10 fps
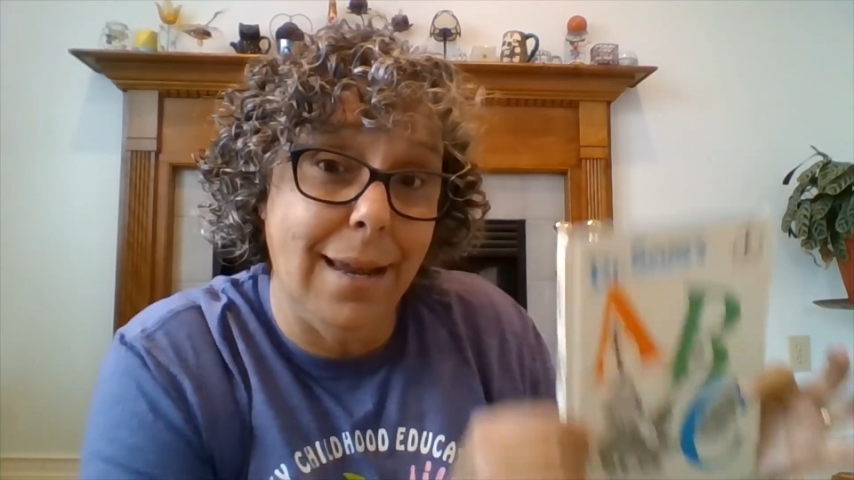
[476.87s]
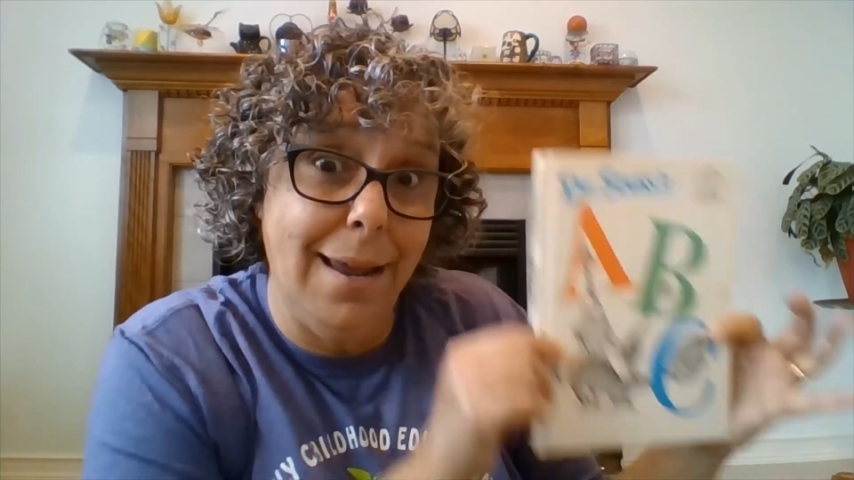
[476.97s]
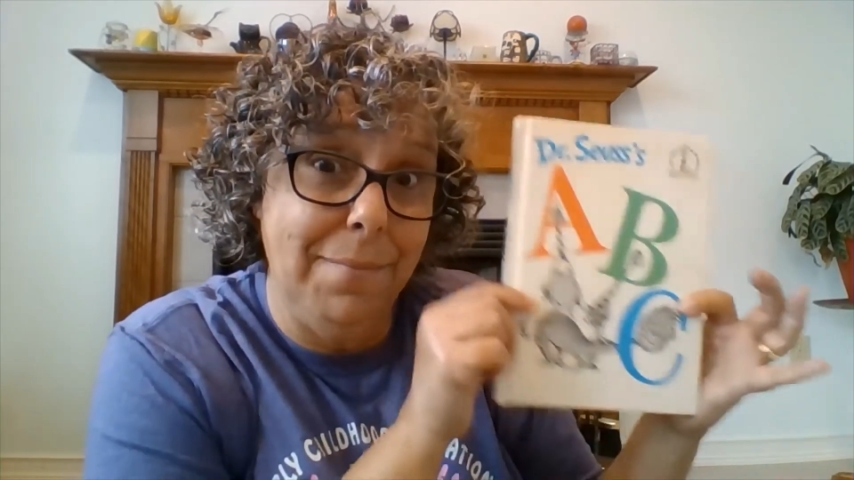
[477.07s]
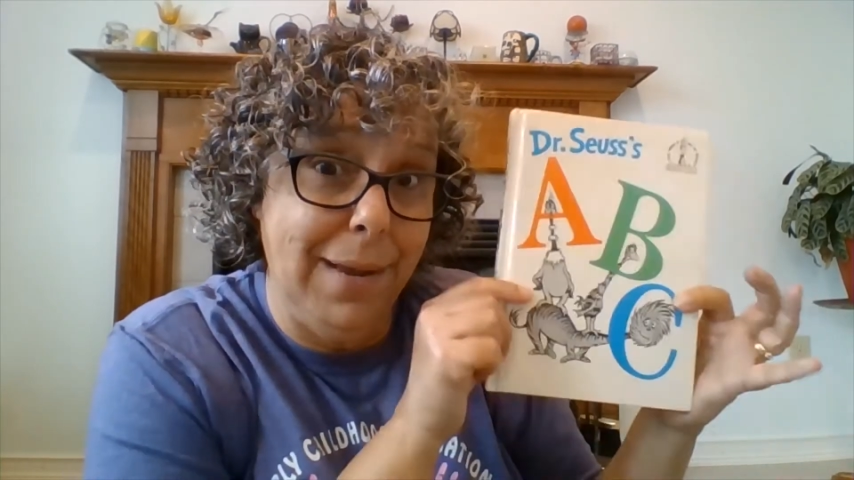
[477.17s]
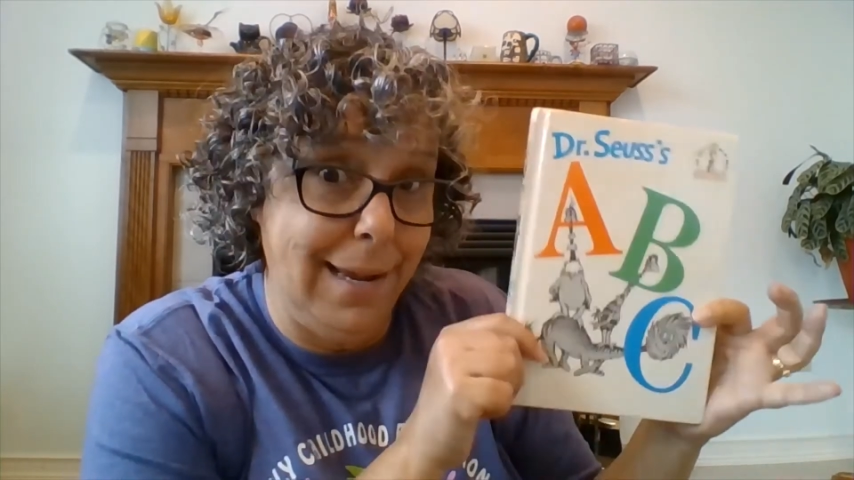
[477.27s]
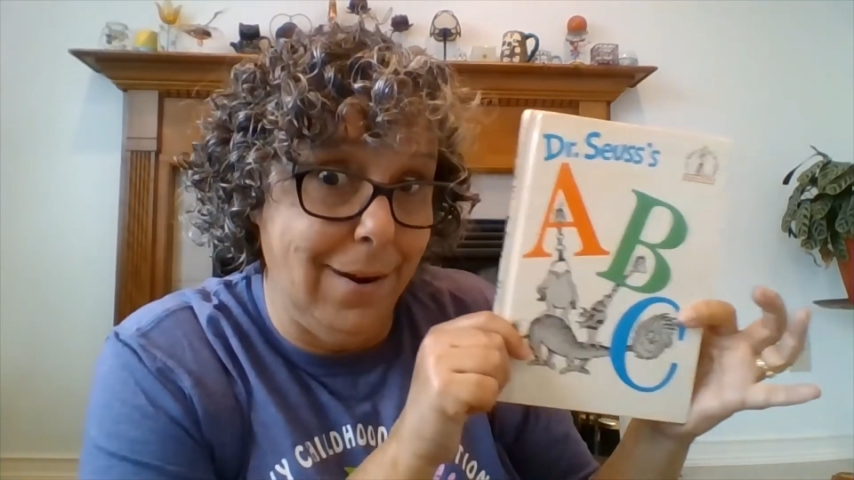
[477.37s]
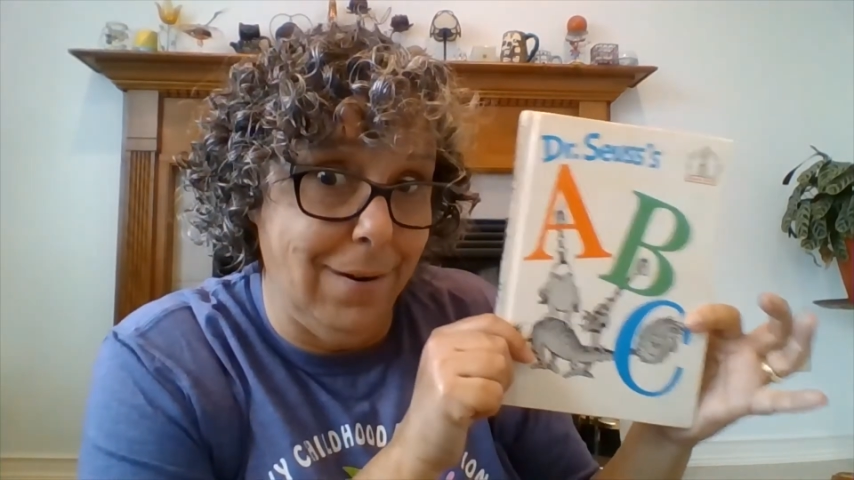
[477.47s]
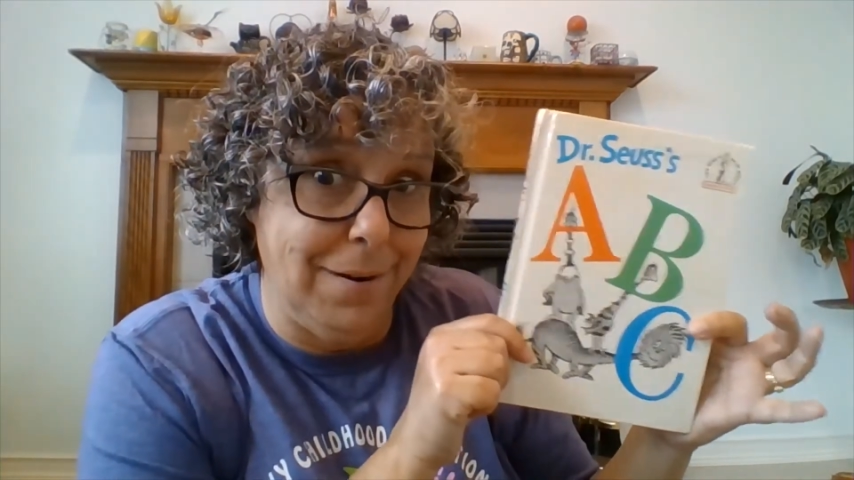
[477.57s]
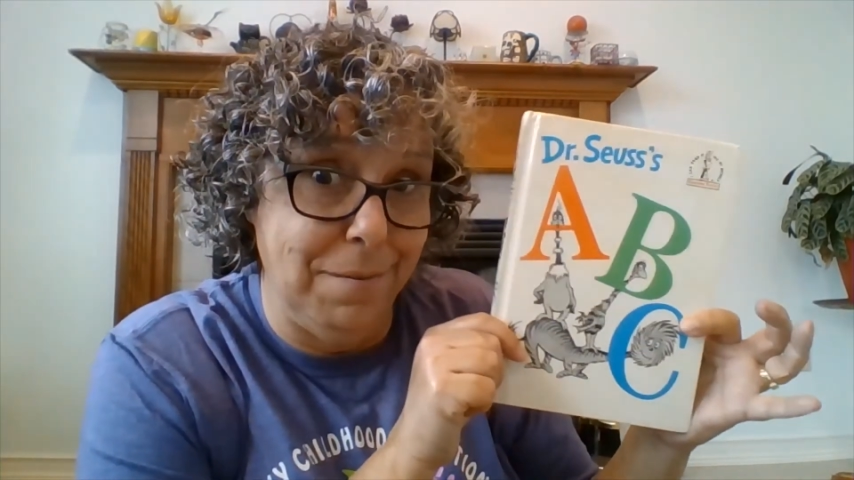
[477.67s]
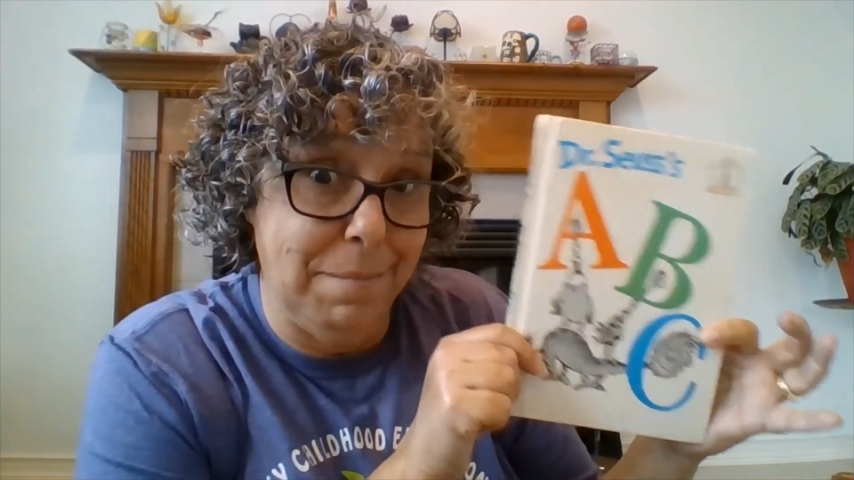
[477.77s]
and make
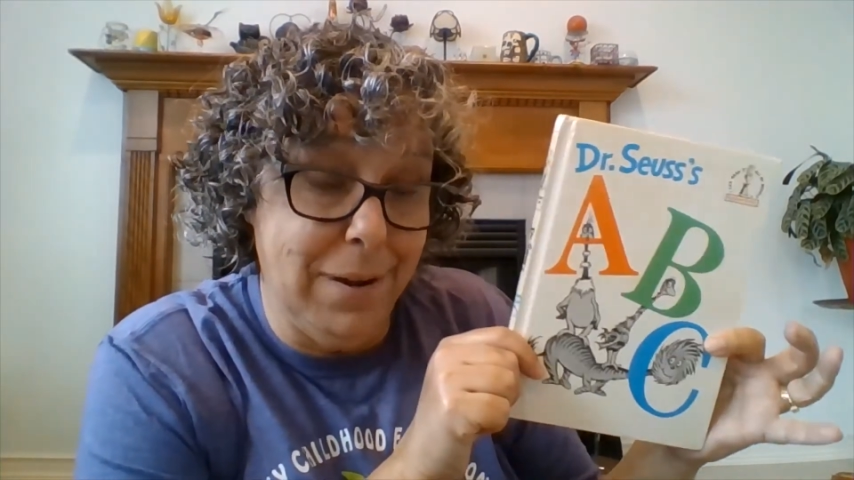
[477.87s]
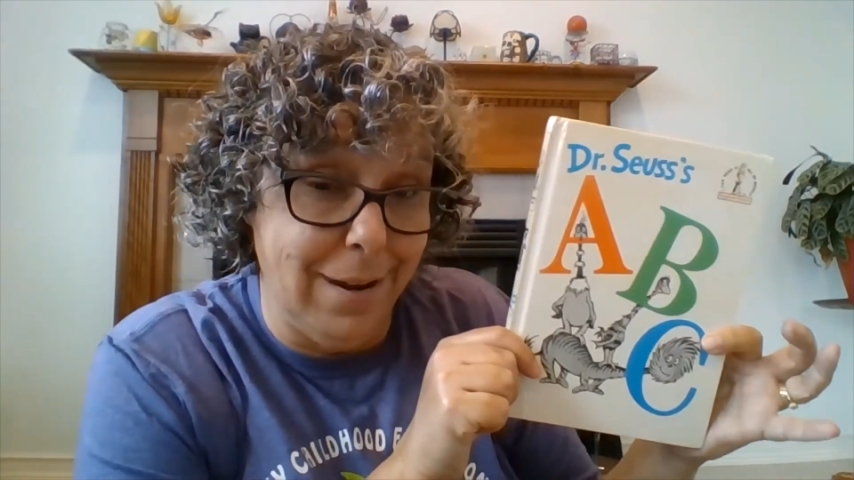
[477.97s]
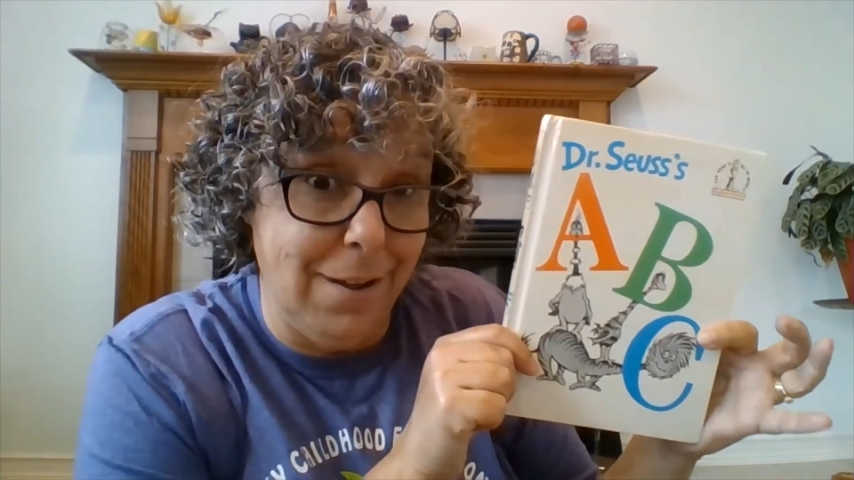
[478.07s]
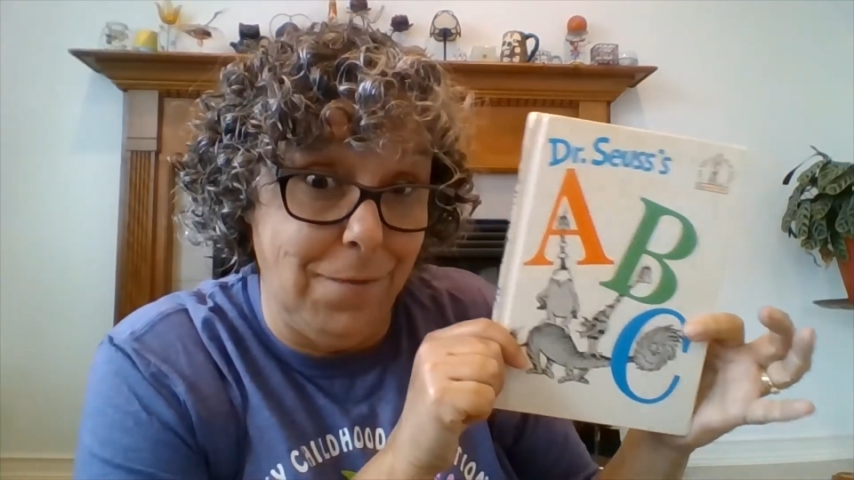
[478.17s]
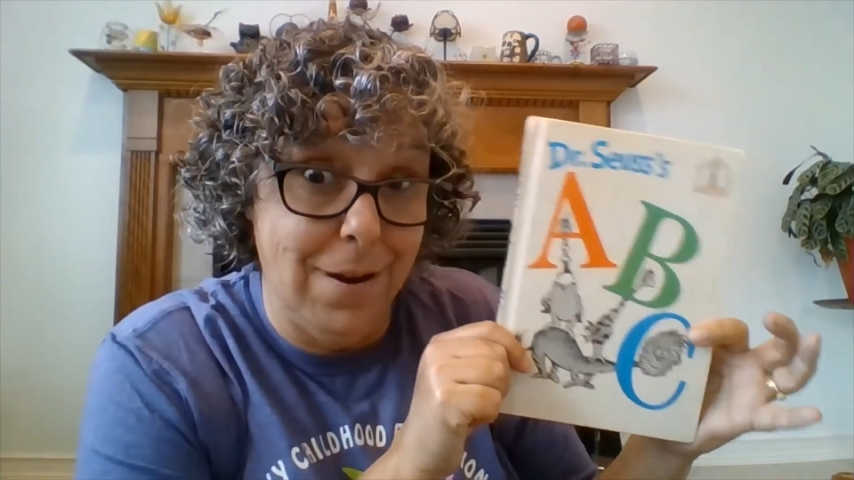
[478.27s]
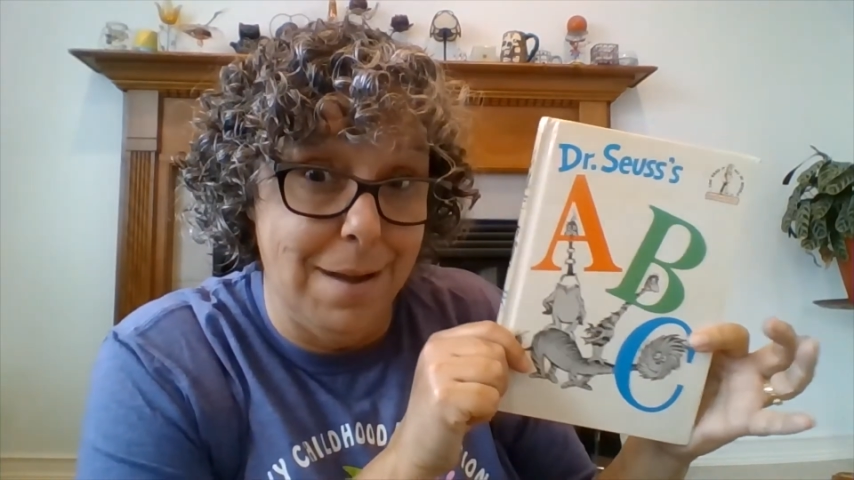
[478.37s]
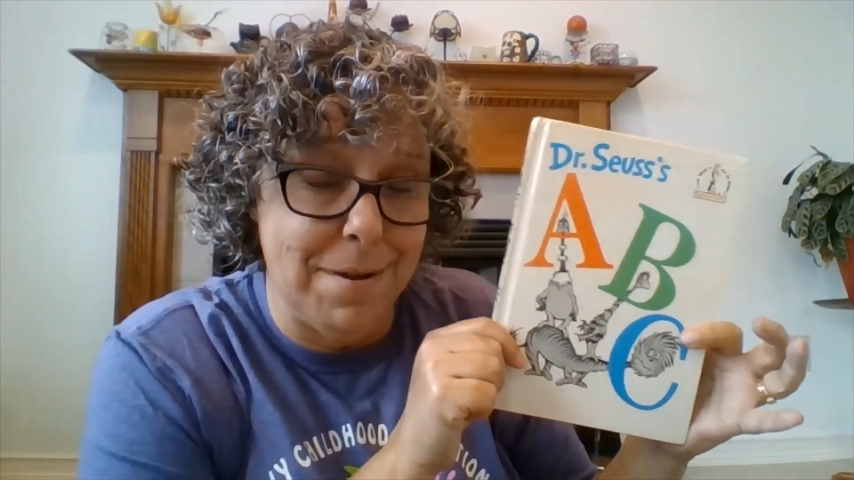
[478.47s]
your own book if you come